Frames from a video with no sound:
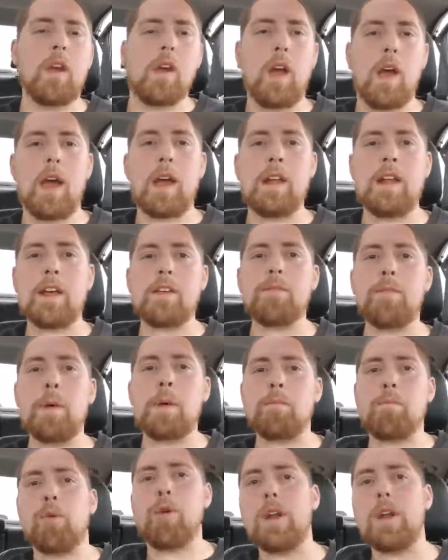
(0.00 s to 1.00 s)
And that's
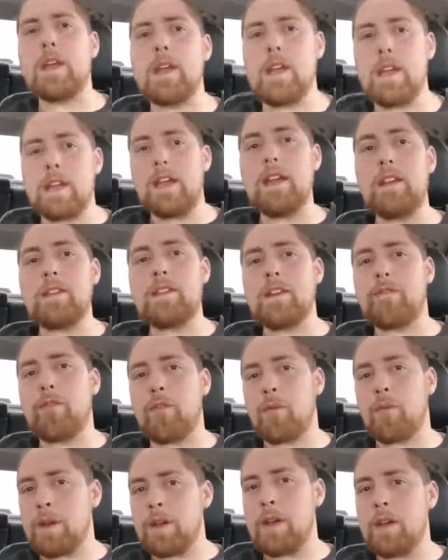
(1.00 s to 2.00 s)
been pretty easy
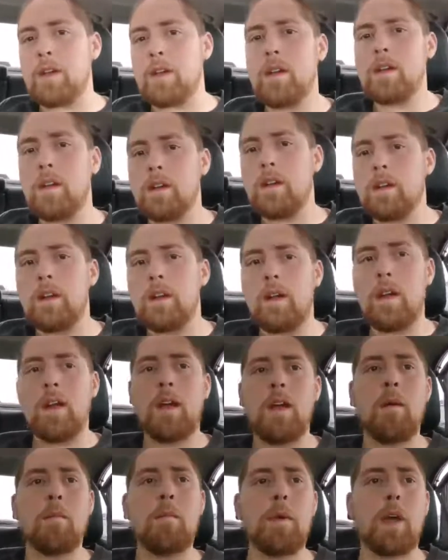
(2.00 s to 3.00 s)
for me
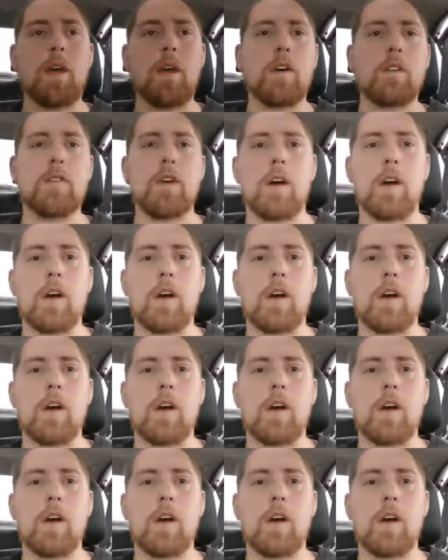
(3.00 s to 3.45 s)
because